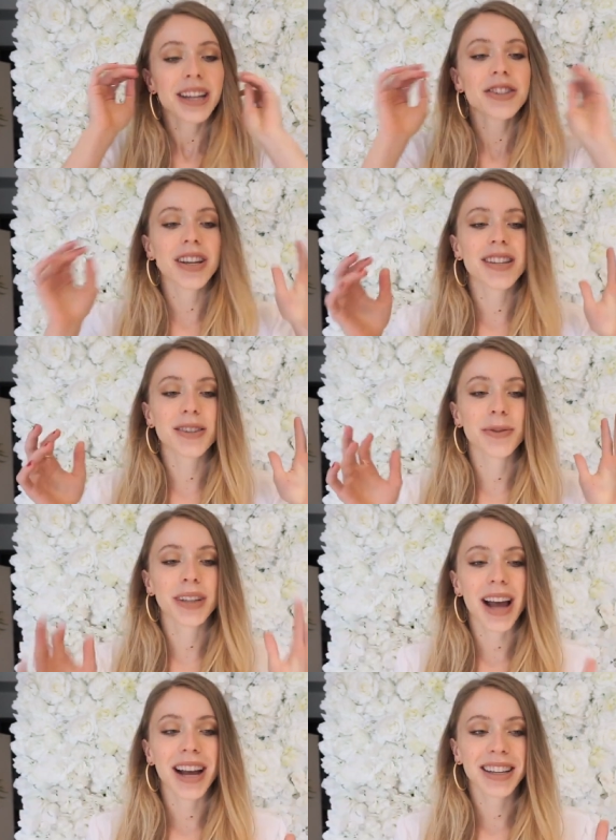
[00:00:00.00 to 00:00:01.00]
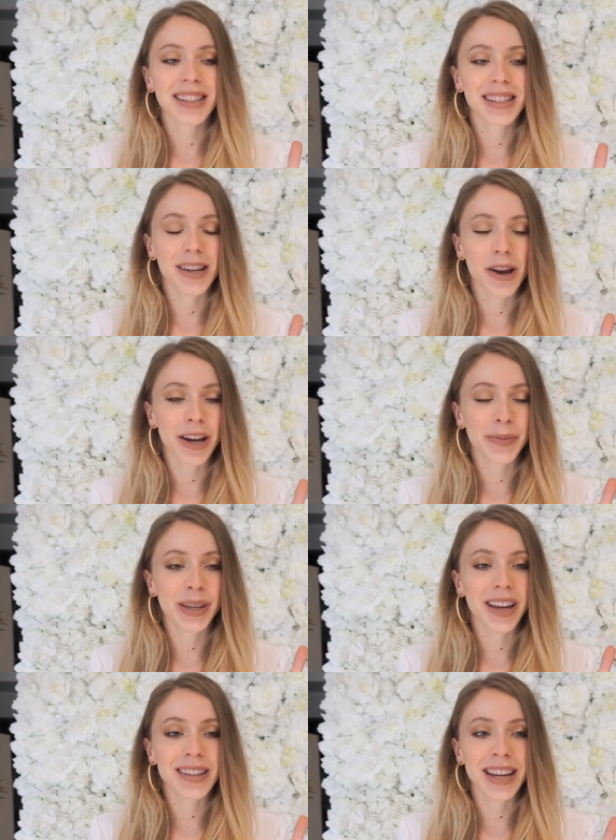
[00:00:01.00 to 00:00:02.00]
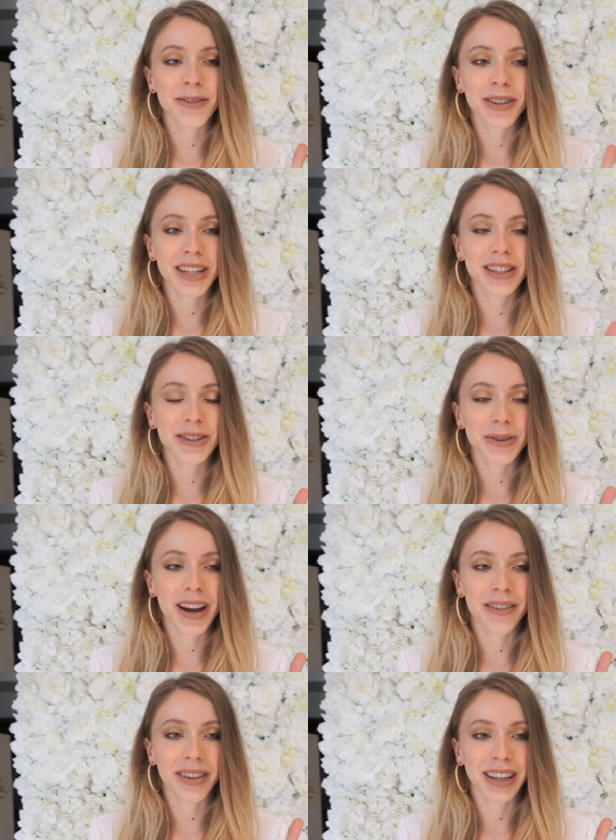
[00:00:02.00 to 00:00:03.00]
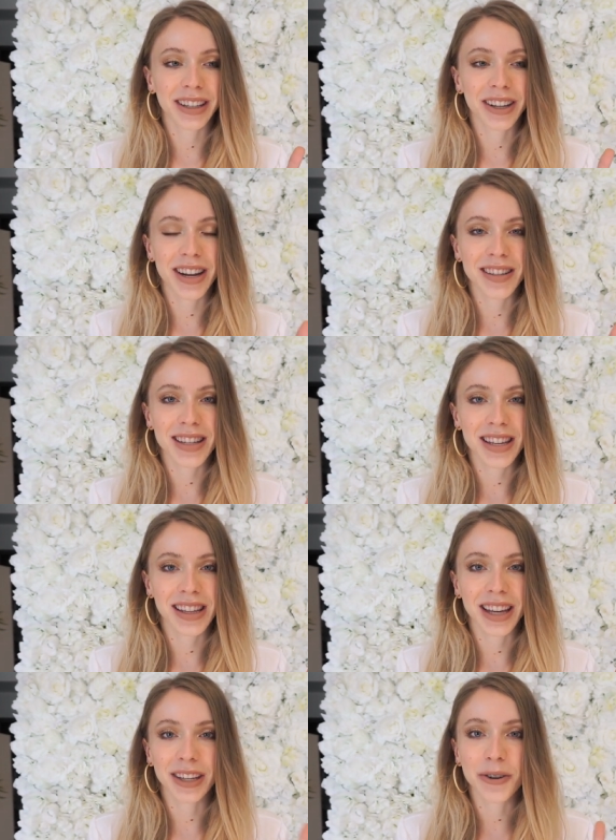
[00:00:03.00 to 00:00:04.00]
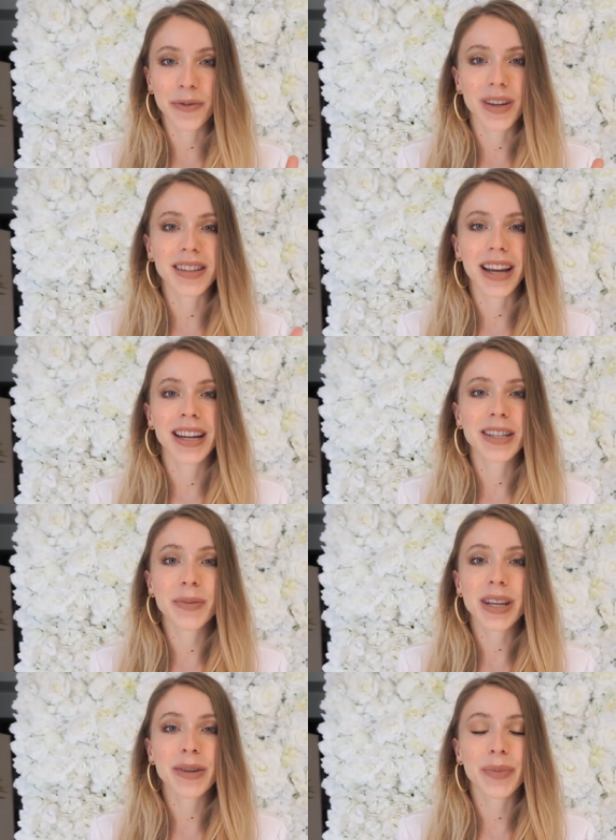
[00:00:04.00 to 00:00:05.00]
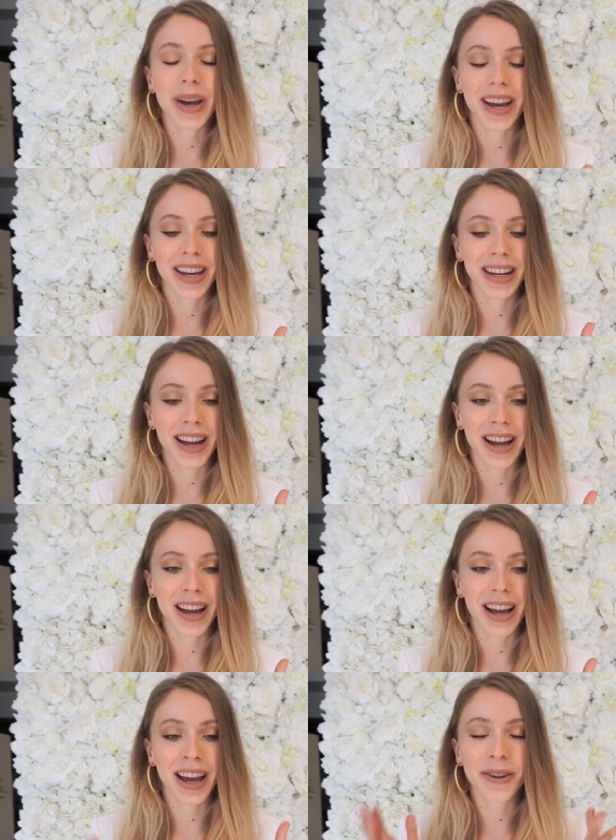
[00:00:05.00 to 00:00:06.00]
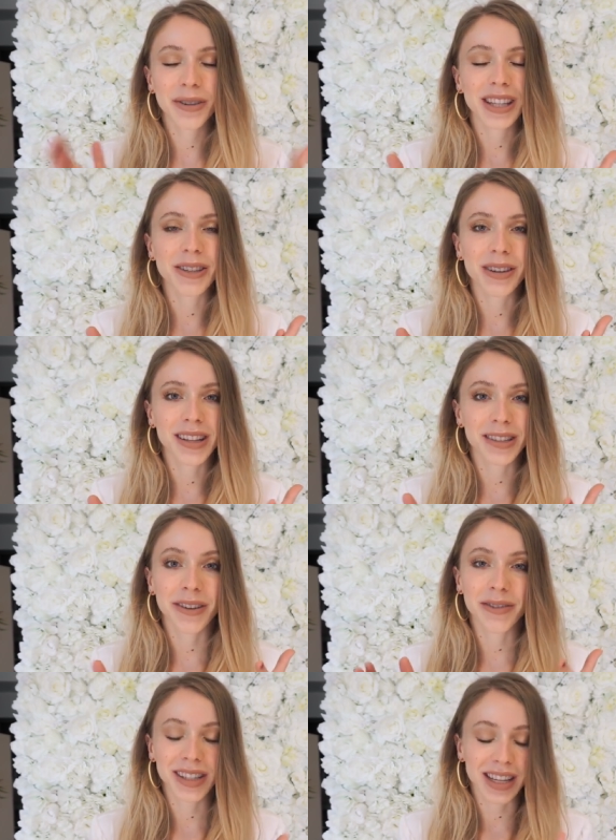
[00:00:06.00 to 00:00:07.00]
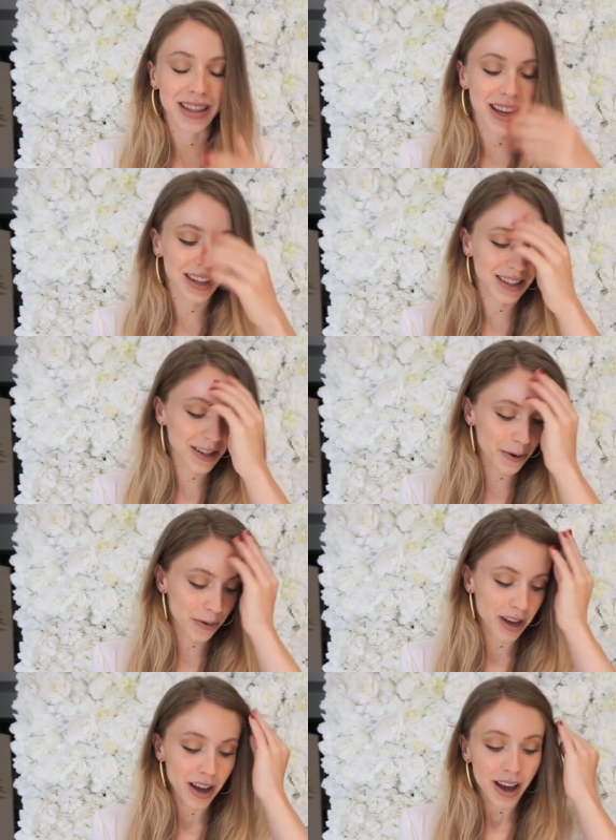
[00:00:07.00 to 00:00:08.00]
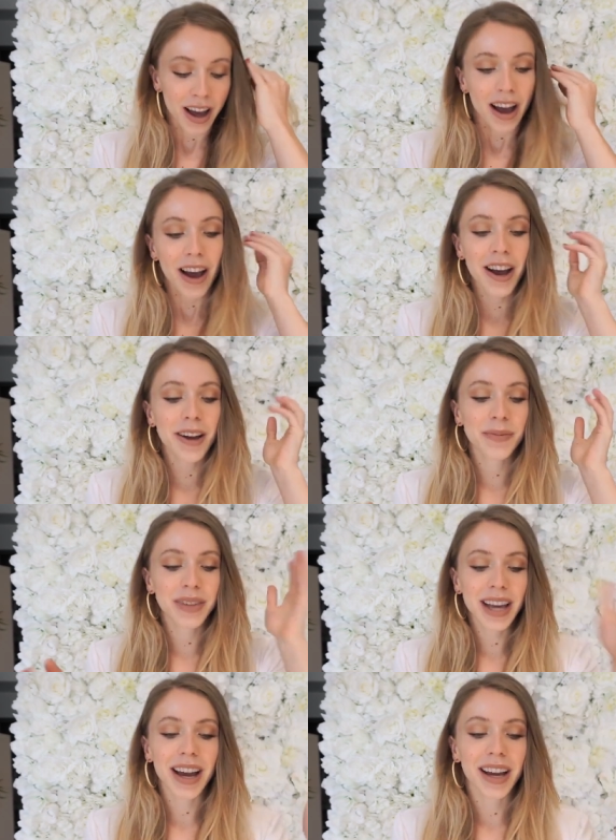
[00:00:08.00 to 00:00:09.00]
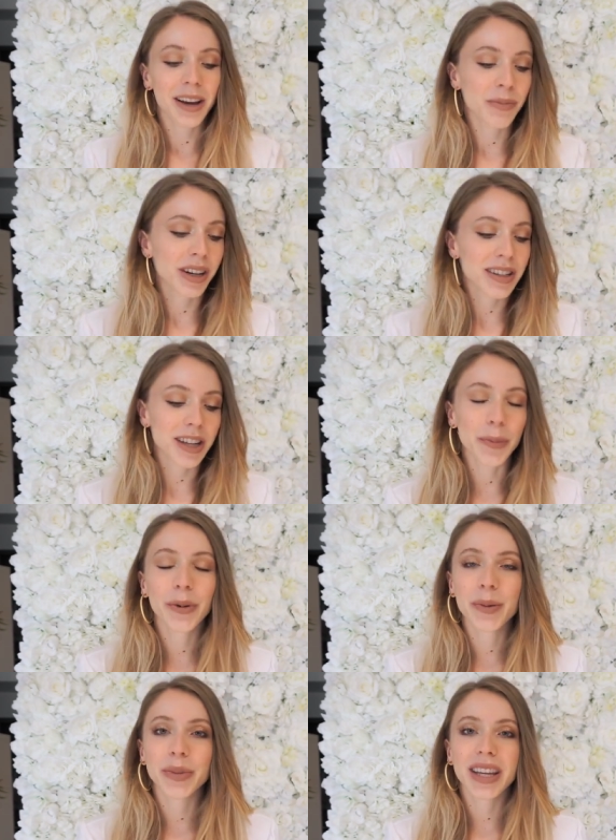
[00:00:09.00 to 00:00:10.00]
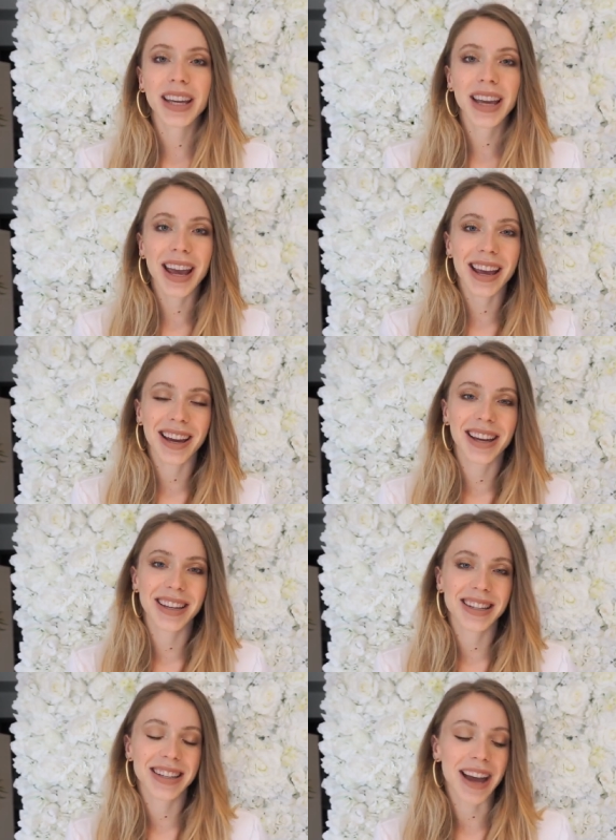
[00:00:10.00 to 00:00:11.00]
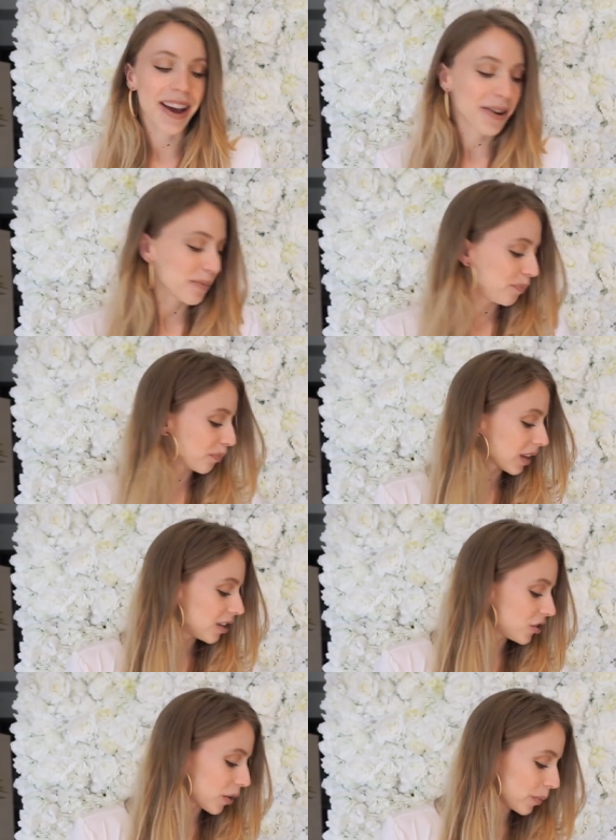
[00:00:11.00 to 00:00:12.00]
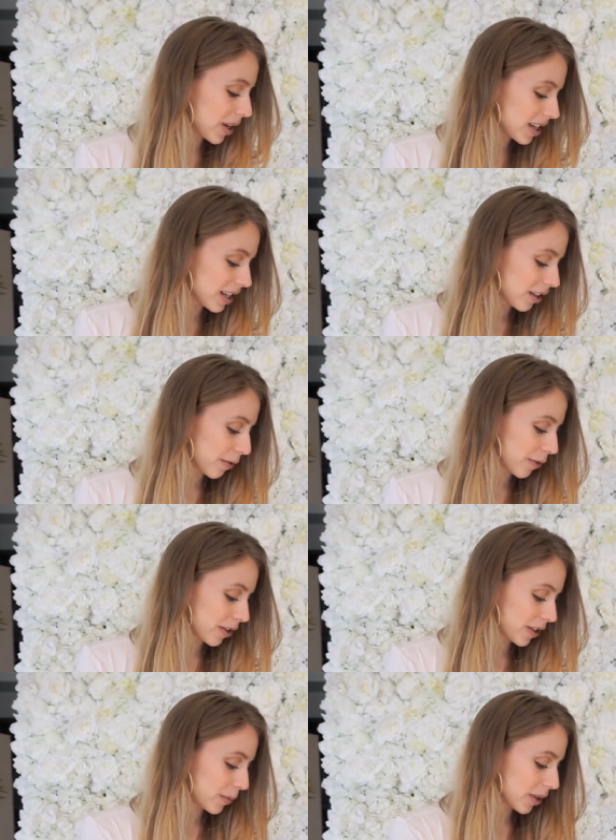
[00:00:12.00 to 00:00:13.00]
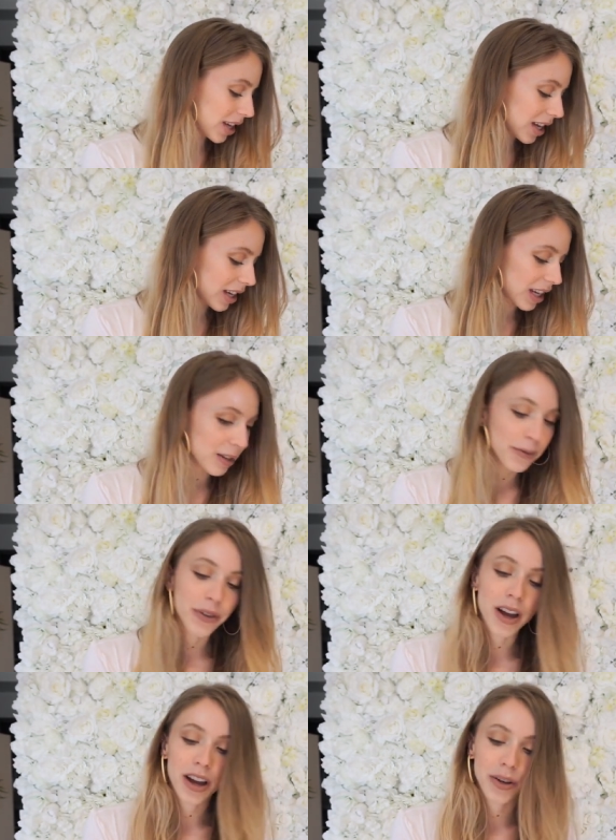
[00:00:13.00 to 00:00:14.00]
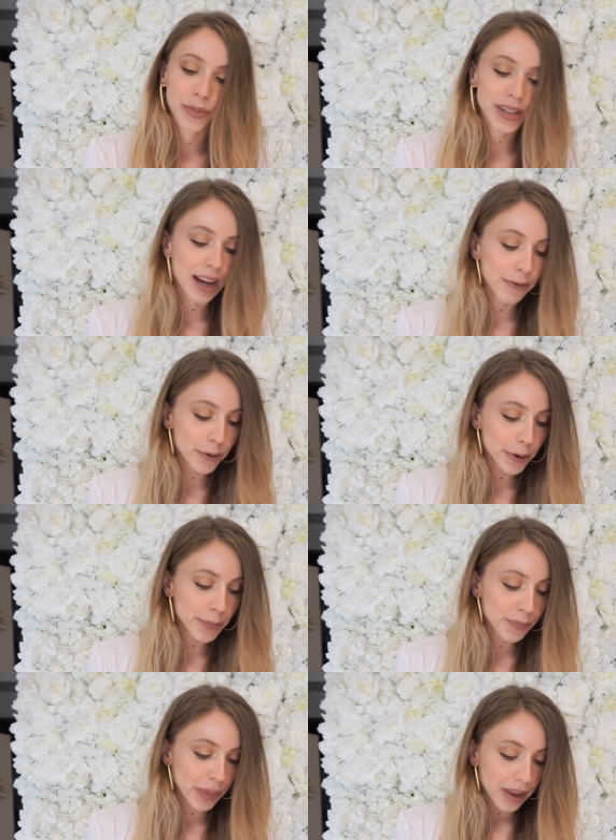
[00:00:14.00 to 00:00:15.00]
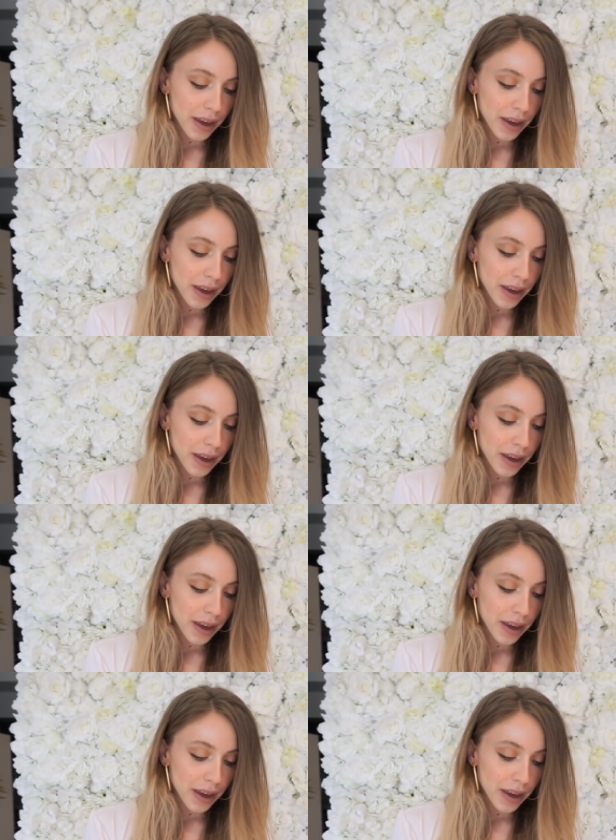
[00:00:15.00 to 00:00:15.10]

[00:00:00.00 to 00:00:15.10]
just relax uh, because I really do have like a crazy, like goofy side to me, but I don't think you guys have ever seen that. So Um, yeah, I'm gonna stop rambling and um, jump into the first bikini from Zaful.